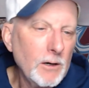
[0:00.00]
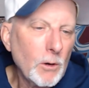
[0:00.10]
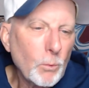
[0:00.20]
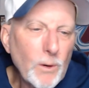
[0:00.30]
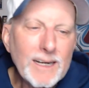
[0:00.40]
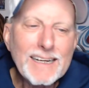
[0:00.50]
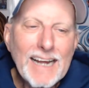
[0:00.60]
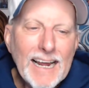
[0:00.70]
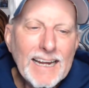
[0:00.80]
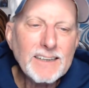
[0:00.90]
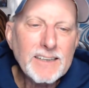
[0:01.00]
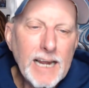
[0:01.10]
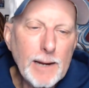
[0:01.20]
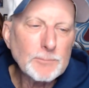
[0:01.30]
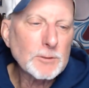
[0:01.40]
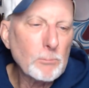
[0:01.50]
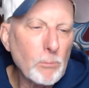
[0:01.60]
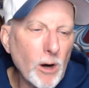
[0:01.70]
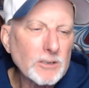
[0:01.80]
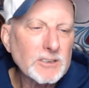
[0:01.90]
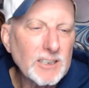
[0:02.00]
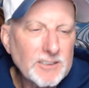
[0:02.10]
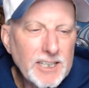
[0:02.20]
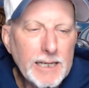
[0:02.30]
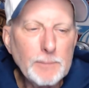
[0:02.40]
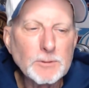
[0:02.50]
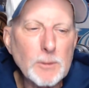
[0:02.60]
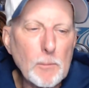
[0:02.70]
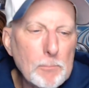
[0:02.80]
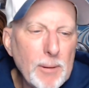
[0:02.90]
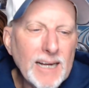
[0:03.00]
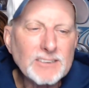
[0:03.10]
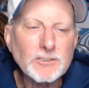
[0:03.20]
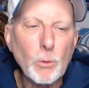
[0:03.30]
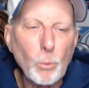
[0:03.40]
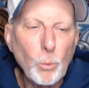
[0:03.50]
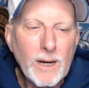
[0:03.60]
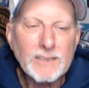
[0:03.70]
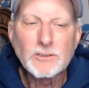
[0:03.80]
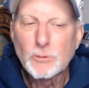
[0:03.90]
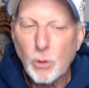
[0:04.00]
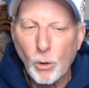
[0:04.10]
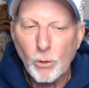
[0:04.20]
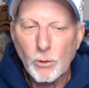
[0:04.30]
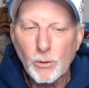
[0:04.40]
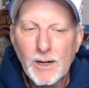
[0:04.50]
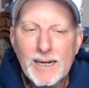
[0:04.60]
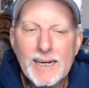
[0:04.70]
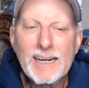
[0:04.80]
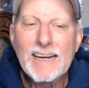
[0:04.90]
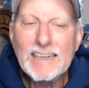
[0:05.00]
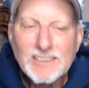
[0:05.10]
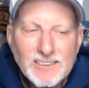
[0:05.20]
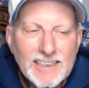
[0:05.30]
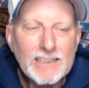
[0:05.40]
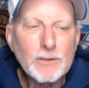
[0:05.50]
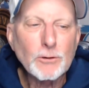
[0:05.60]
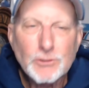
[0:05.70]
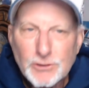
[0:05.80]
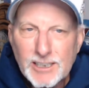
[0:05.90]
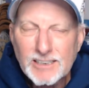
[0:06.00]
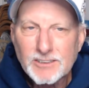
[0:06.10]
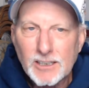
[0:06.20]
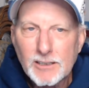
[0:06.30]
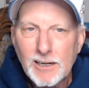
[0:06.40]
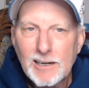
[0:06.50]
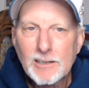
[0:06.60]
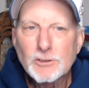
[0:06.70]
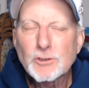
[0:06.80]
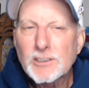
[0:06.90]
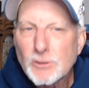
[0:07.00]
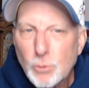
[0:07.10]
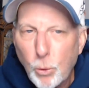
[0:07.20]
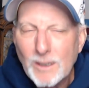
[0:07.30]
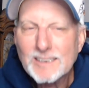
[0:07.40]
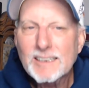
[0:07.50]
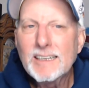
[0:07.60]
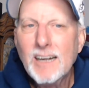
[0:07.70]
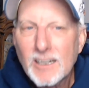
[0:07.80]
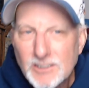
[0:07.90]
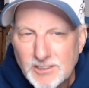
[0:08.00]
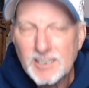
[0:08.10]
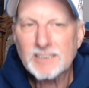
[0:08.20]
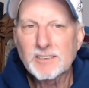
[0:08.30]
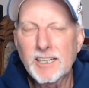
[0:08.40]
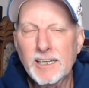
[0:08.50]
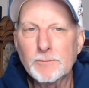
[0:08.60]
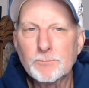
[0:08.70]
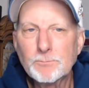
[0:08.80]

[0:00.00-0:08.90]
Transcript: Winning 8 games marked the team's best win total in a single season since 2016.